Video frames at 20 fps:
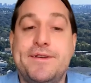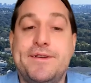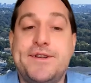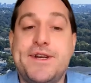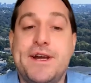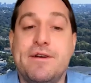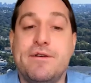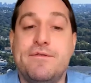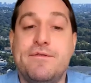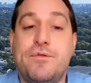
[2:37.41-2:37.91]
the
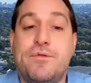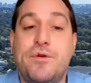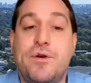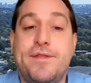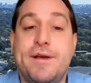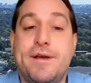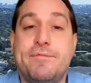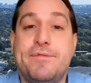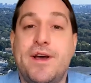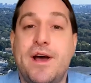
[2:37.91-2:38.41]
chair of
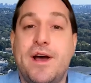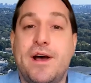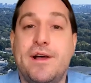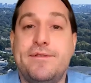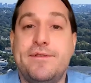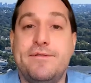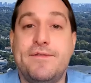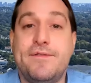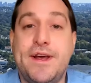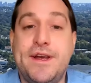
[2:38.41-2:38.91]
Waltham's
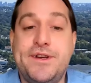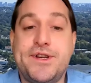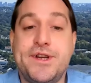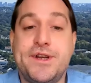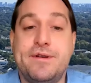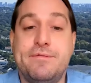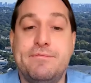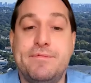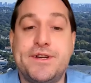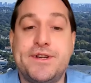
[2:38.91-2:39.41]

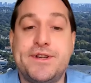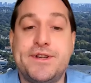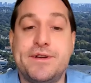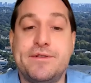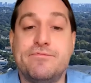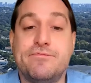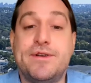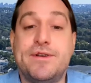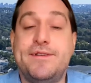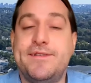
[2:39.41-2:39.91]
Conservation
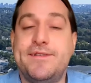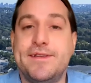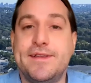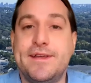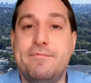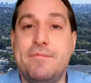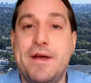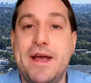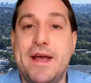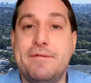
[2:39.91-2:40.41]
Commission
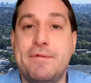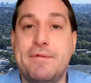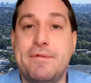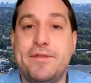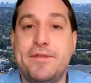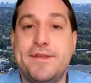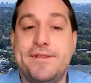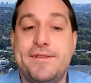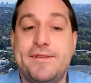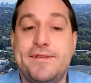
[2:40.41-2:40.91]
recently made
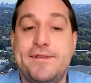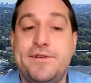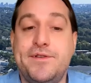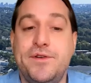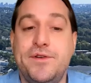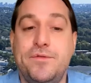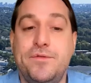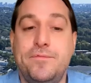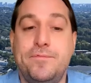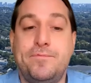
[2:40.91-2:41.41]
about this
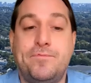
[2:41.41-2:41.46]
issue.